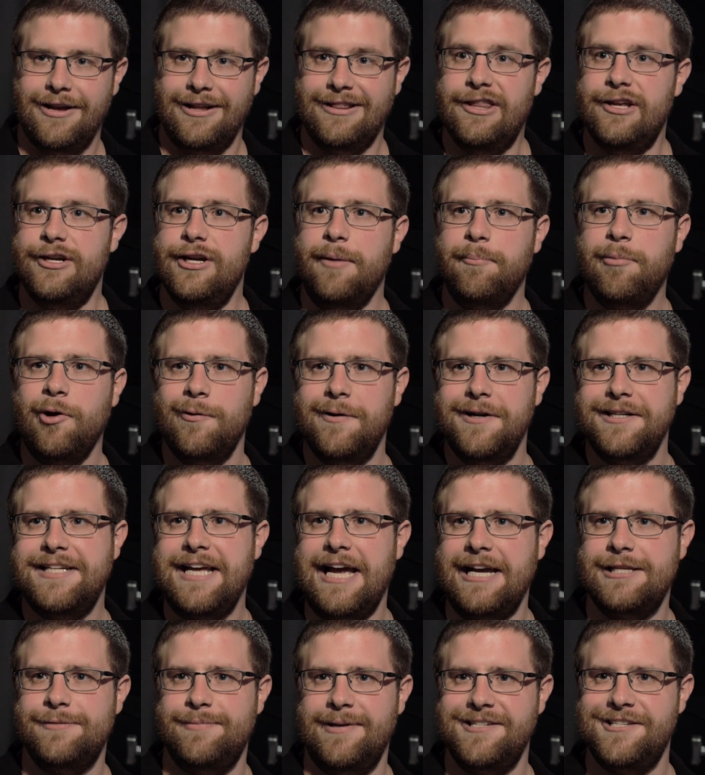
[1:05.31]
The #1
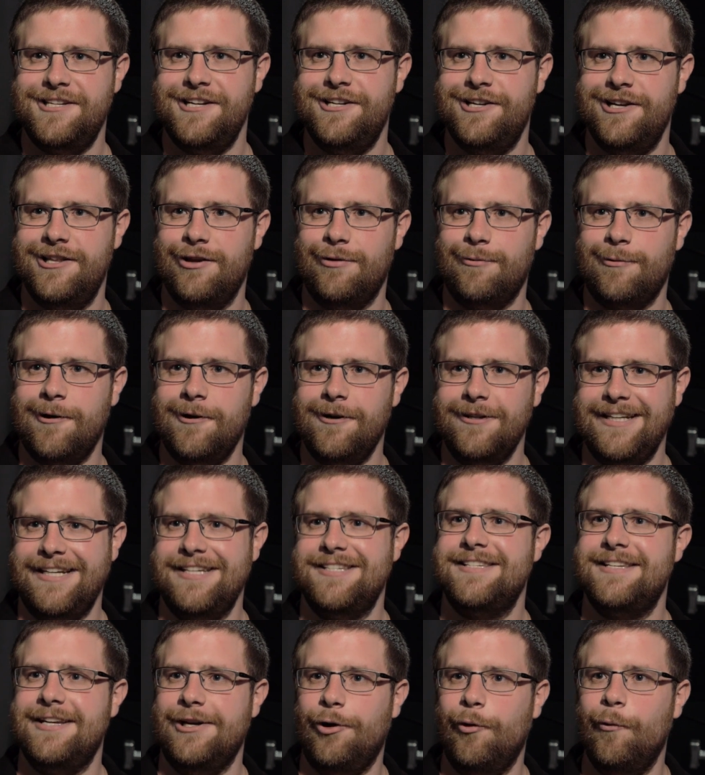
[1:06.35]
text message in the world
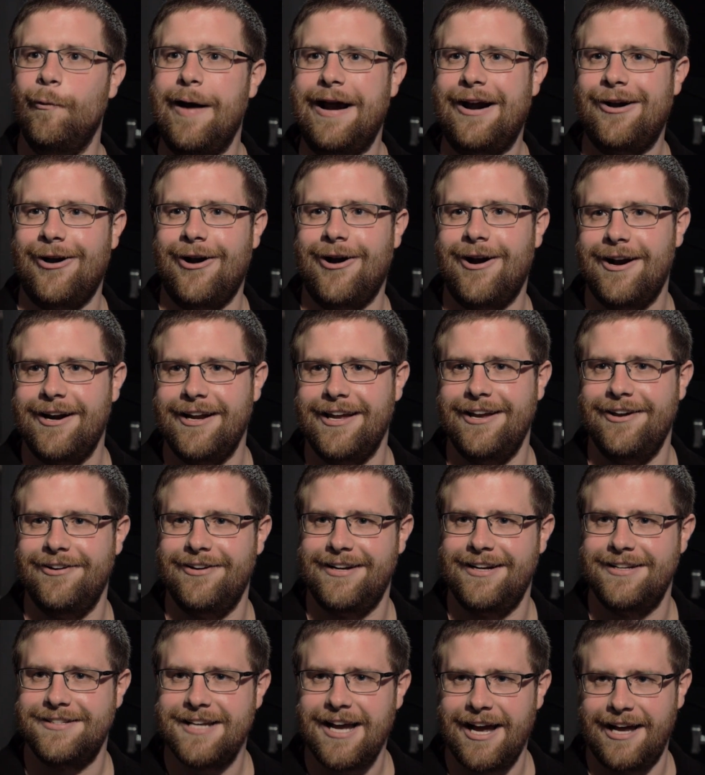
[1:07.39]
is still, "Where are you?"
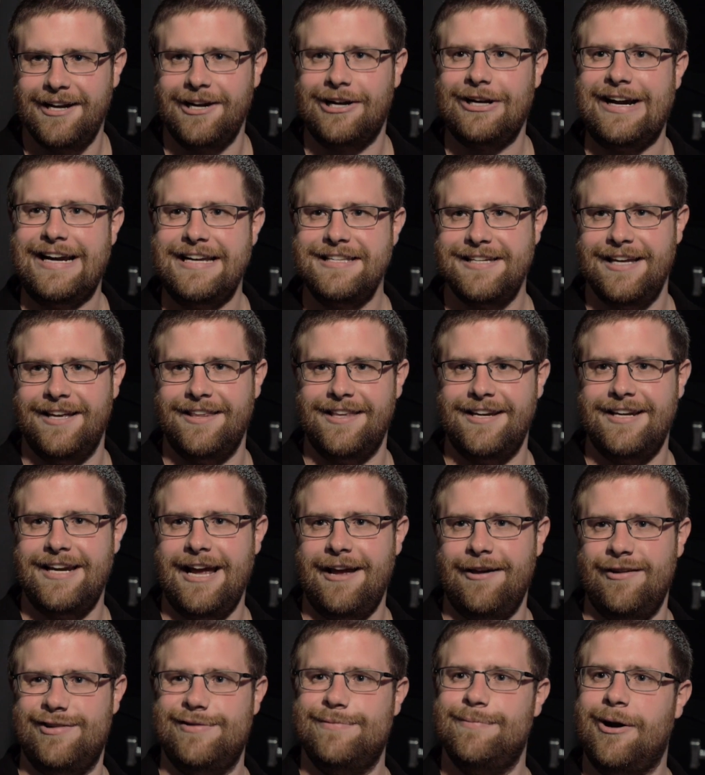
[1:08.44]
And it's kind of crazy in the
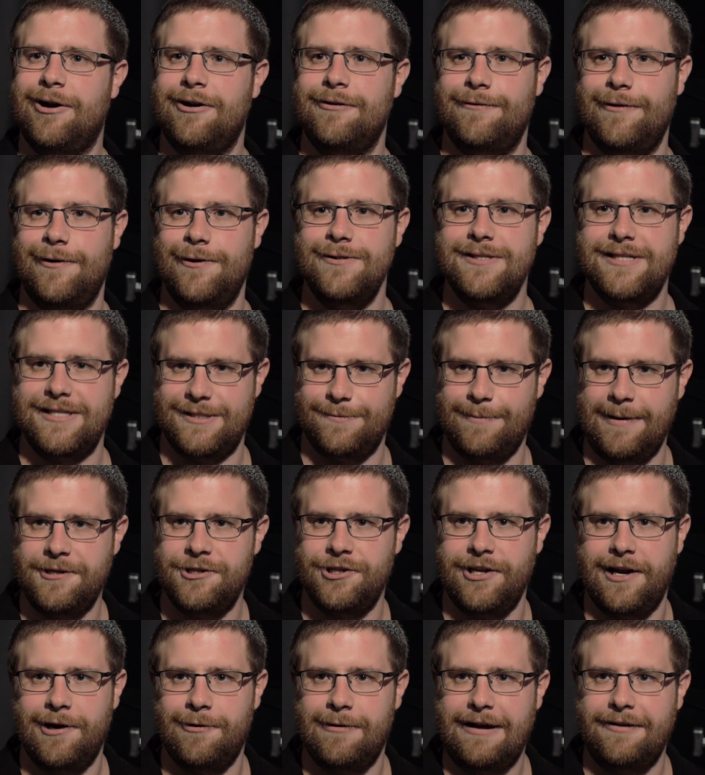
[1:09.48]
day of smartphones,
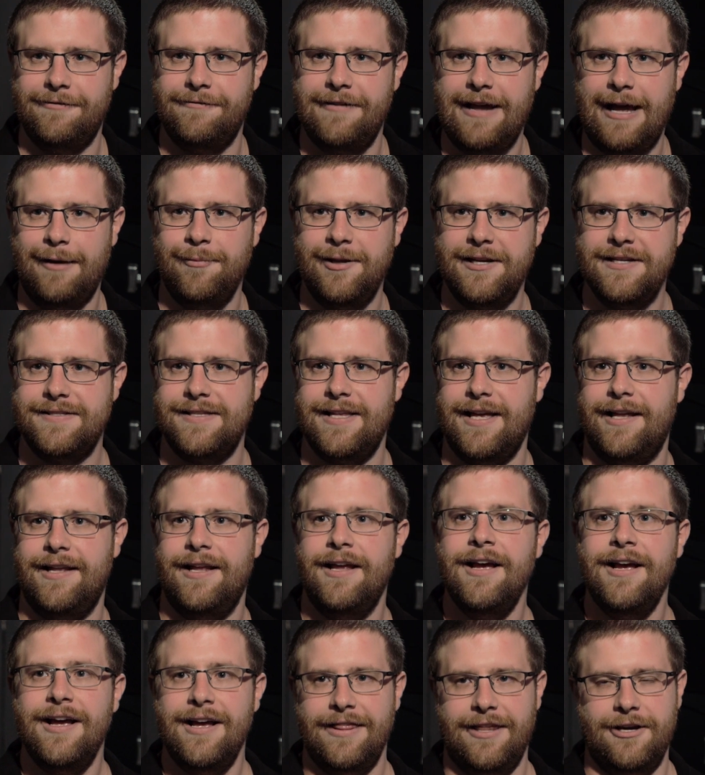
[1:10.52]
especially around families, that
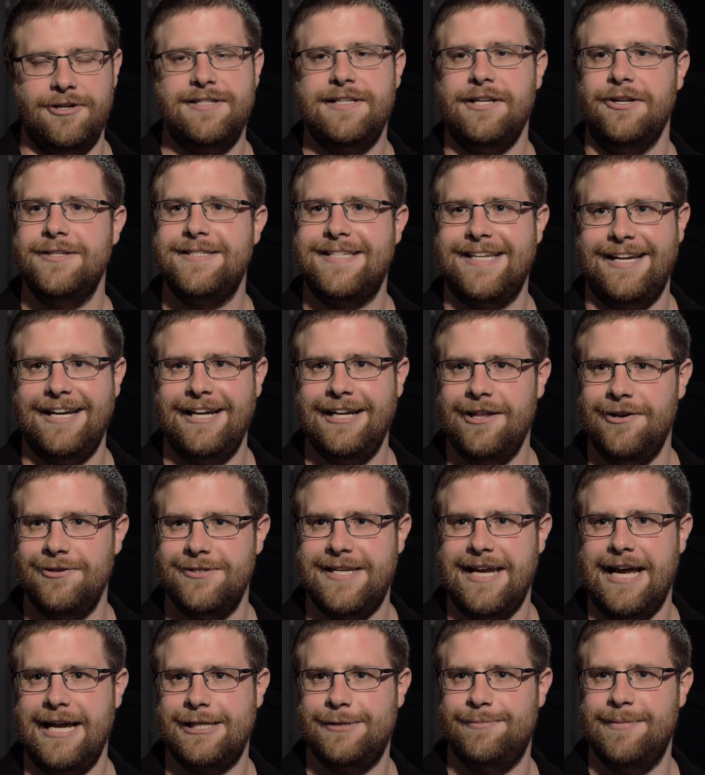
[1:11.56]
they're still sending those
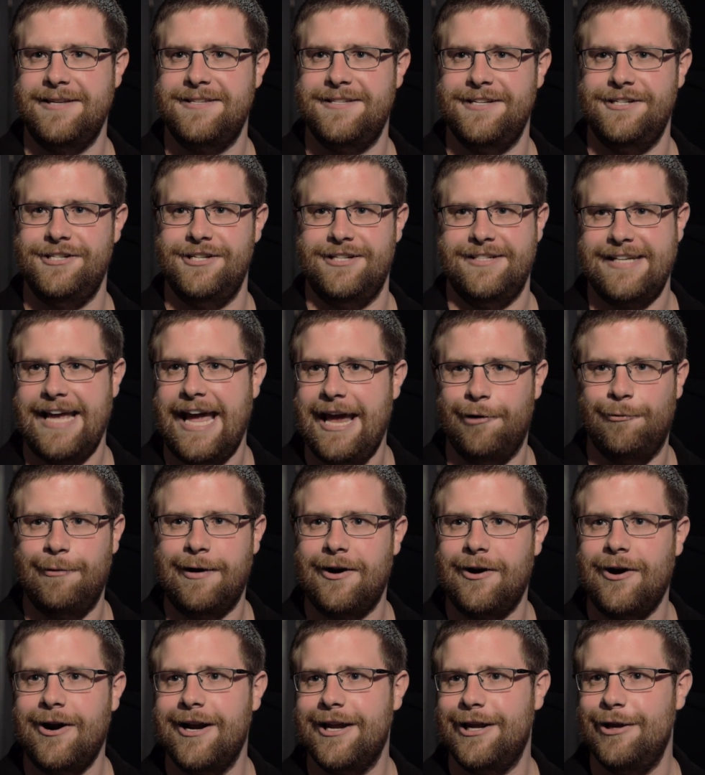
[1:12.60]
text messages, "Hey,
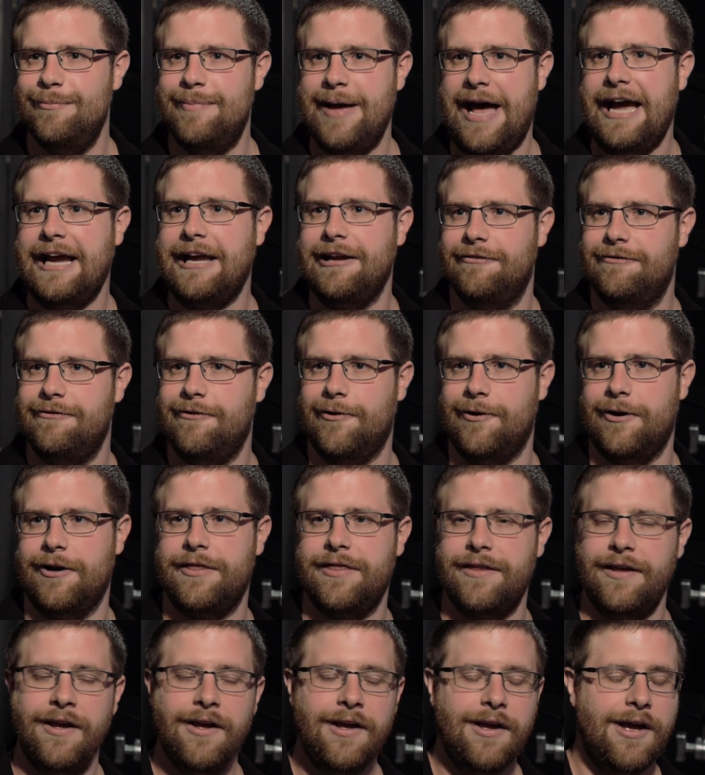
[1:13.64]
where are you?" back and
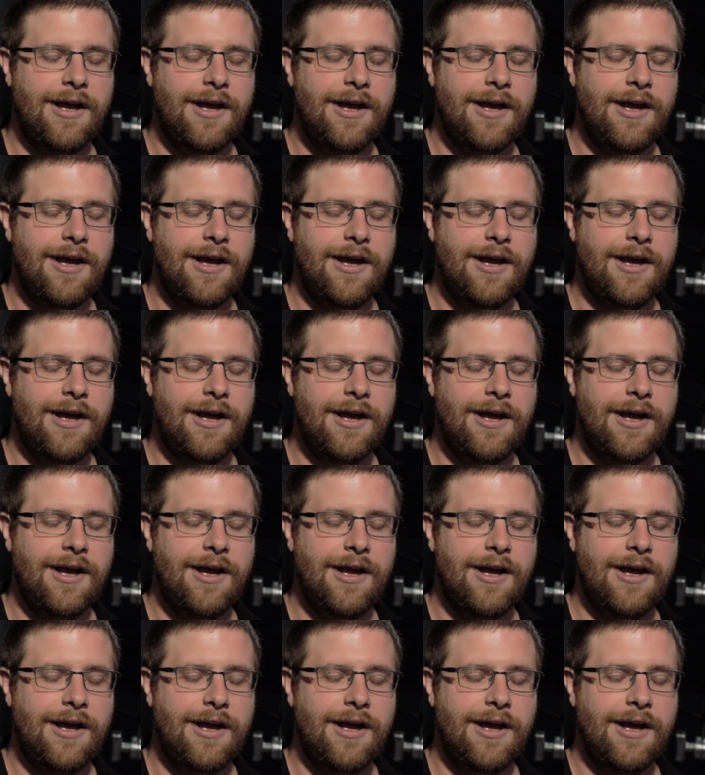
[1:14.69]
forth.